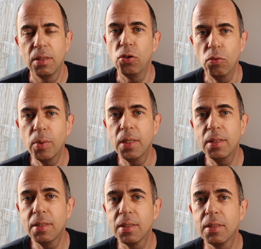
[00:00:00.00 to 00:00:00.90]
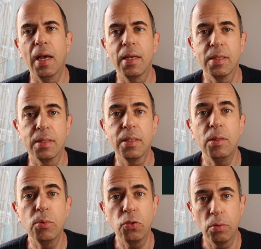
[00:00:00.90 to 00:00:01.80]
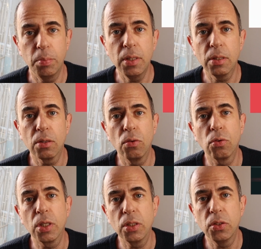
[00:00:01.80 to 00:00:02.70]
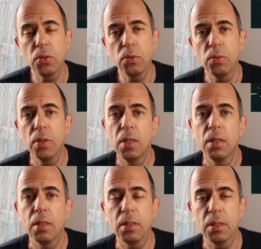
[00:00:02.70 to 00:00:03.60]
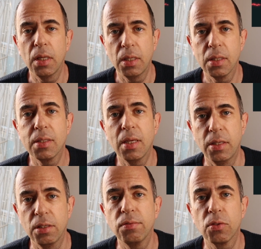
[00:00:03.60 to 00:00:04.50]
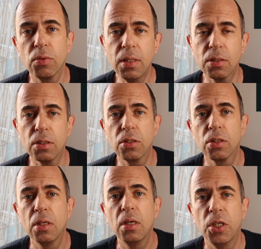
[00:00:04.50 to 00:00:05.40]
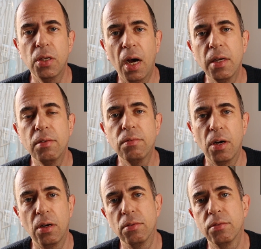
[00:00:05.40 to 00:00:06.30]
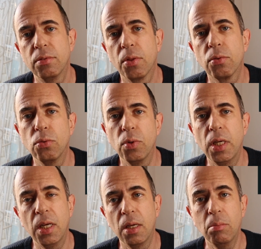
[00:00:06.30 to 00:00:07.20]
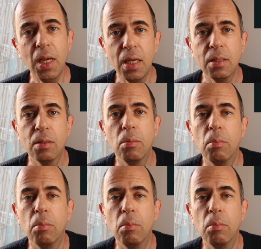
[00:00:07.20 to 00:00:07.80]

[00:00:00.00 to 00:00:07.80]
Humans, as it seems to appear according to the latest scientific research, did not evolve through eating meat,